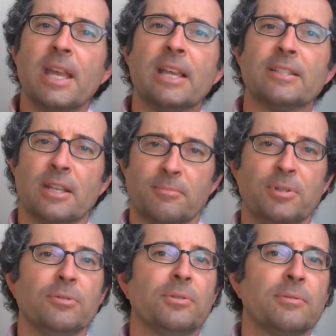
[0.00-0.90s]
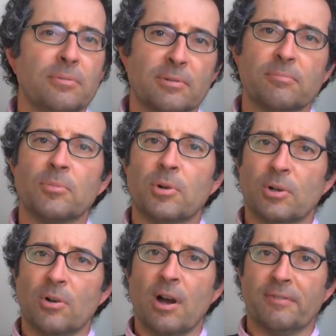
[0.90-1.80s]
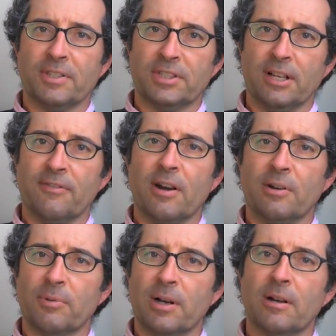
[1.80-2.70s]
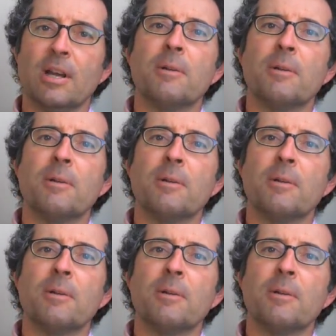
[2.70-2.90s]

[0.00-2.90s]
and some use more off-the-shelf hardware,